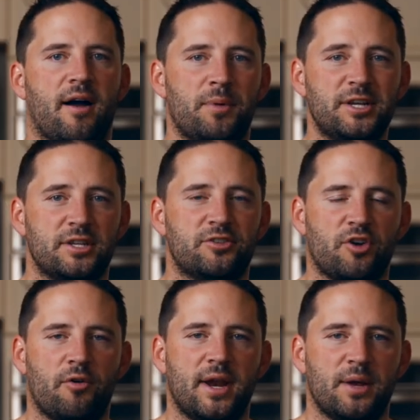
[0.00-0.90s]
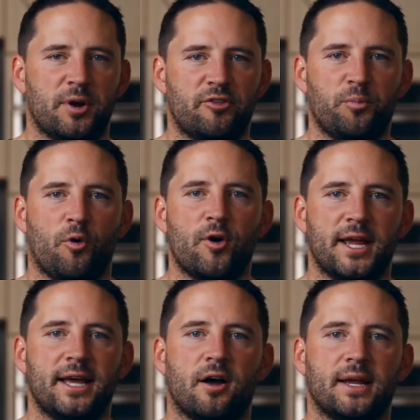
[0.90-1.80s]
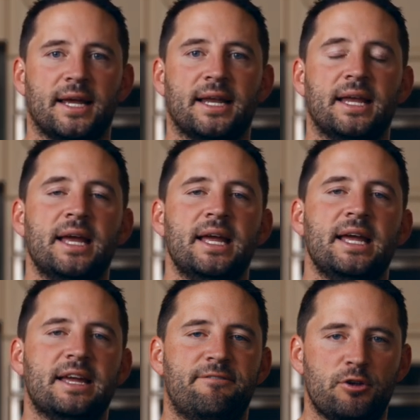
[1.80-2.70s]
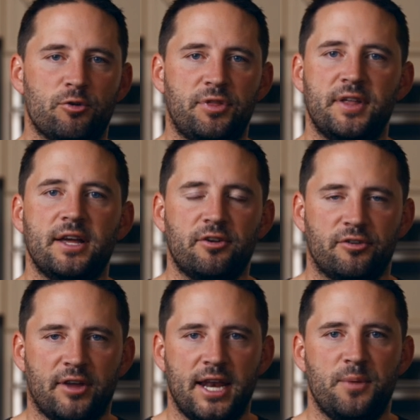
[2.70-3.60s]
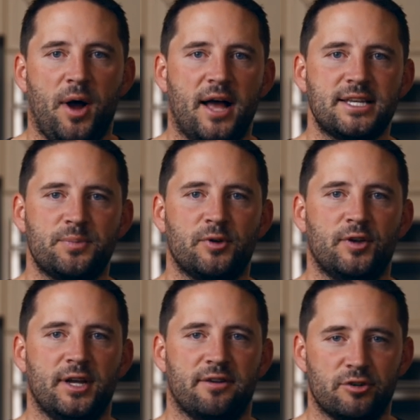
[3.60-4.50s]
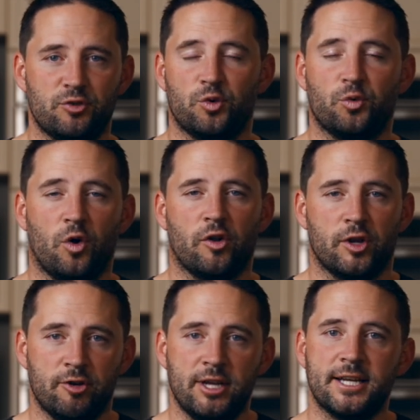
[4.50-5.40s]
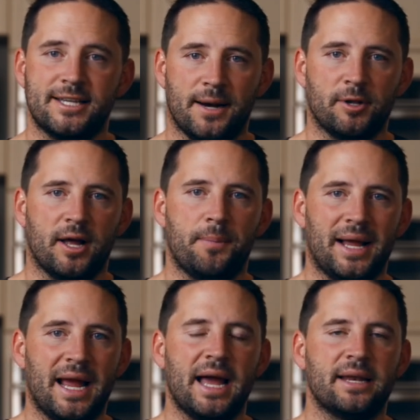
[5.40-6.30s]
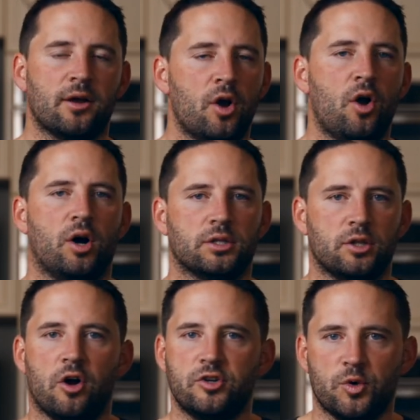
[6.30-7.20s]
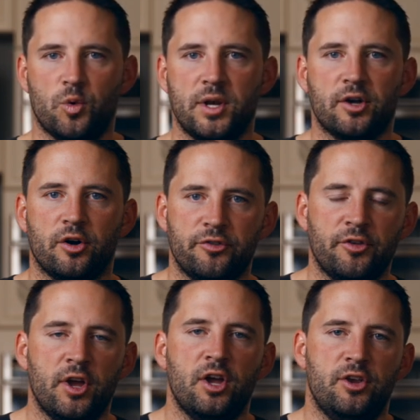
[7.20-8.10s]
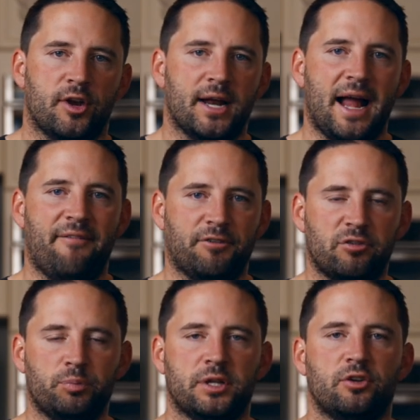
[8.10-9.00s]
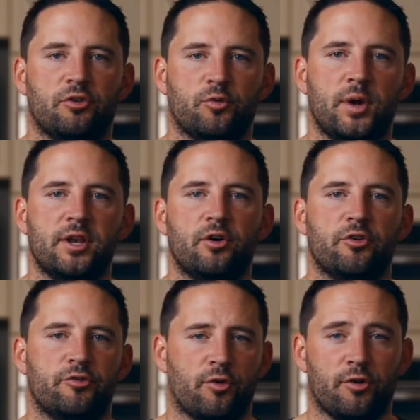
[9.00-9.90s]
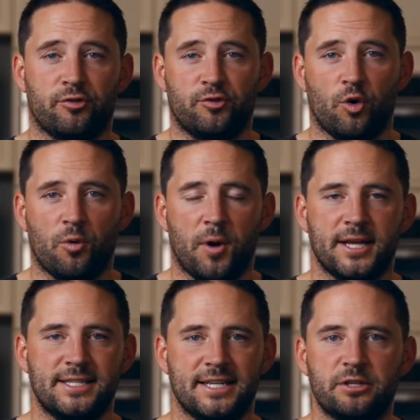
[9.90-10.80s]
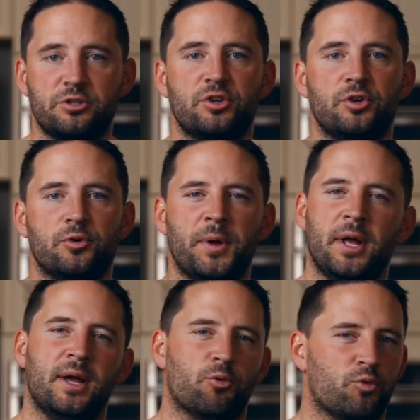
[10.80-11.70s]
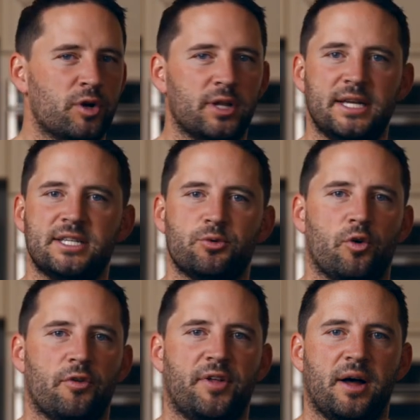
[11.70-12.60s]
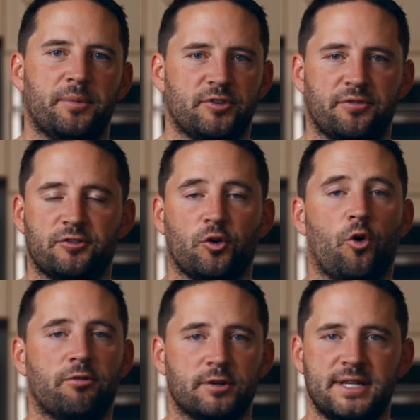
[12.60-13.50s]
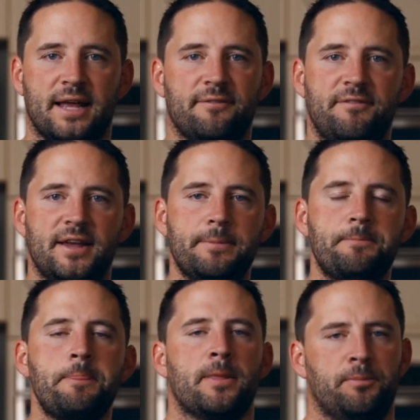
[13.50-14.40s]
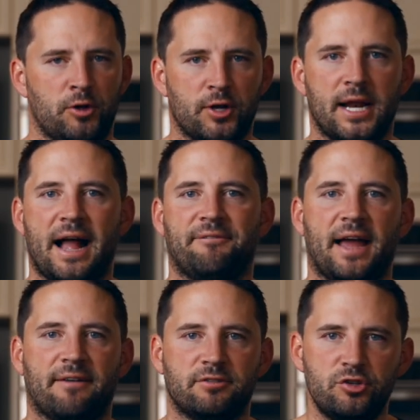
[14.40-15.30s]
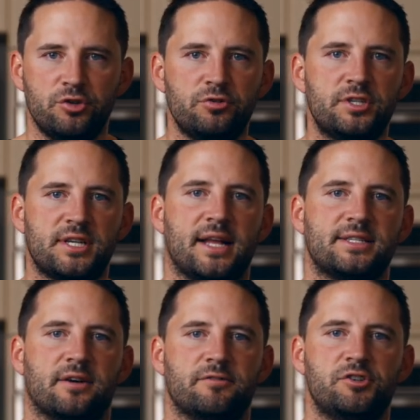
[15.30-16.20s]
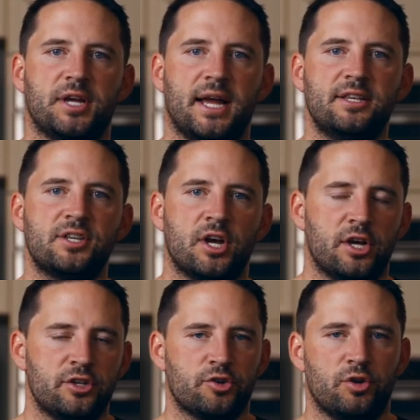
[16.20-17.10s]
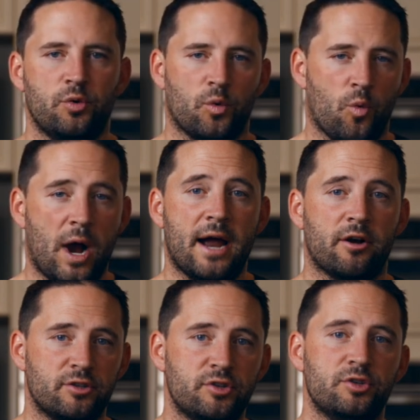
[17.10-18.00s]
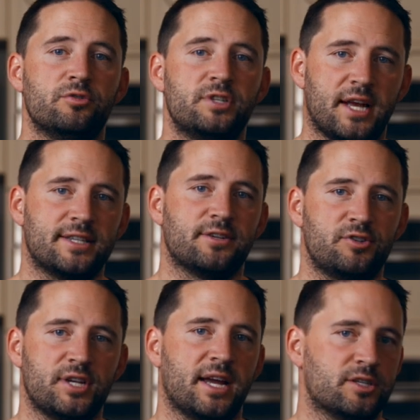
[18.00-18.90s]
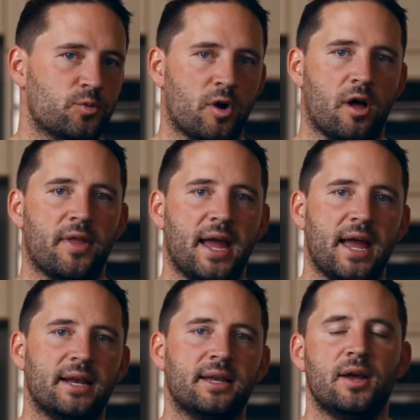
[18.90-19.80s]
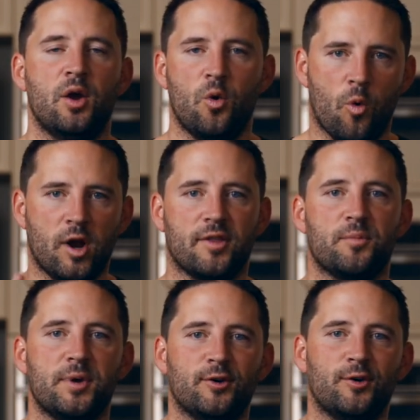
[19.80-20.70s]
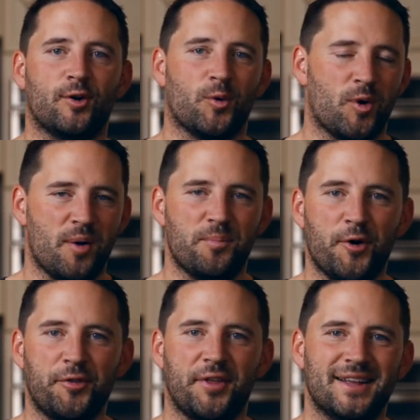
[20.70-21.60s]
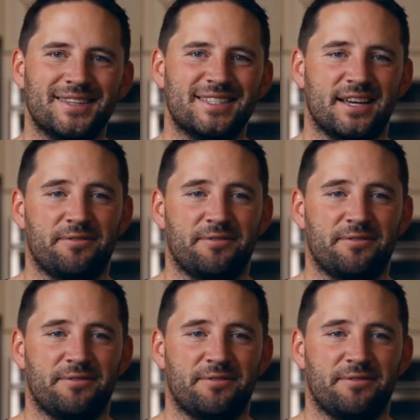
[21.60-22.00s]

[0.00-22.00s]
I mentioned this already, but it's important to hit on again. If you think there's any possibility of a dual roller, you need to double up. And on larger windows, you're gonna have to split those windows or those doorways in two. Real easy rule of thumb is if it's over 10 feet, you're gonna have to have two sets of shades. So you would wire two sets of shades, one on the end, one in the middle or one on both ends.